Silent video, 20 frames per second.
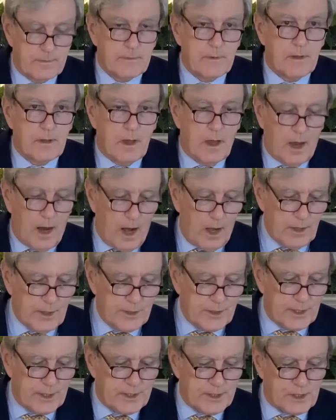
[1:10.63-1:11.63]
Ireland
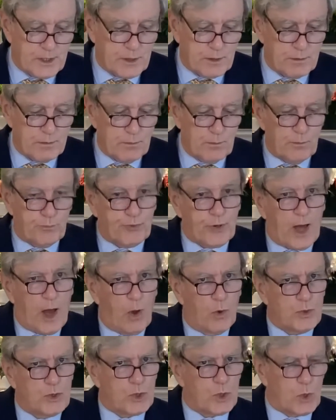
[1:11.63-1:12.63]
is
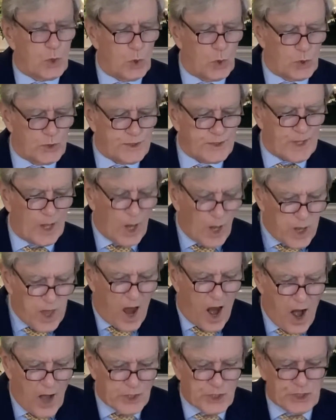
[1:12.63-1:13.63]
proud to host the
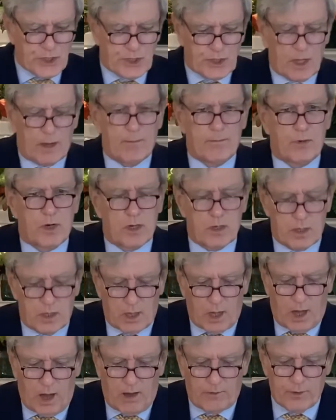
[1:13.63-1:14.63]
largest number
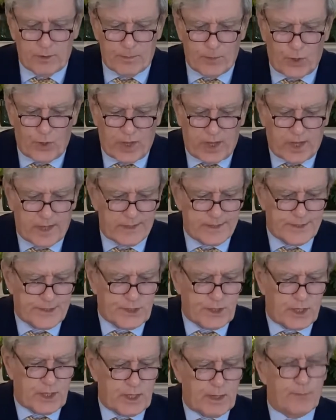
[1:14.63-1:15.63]
of American
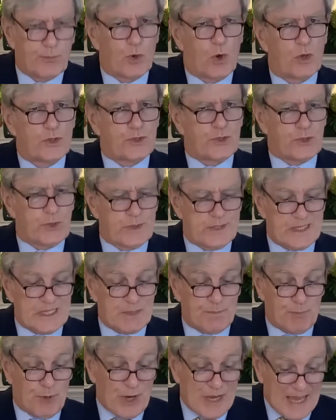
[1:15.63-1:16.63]
study abroad students
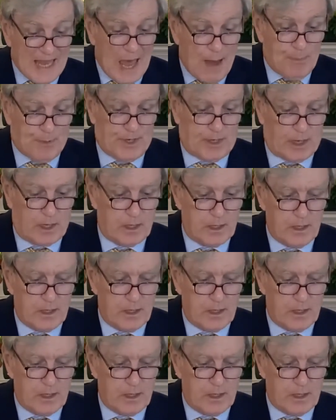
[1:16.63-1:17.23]
per capita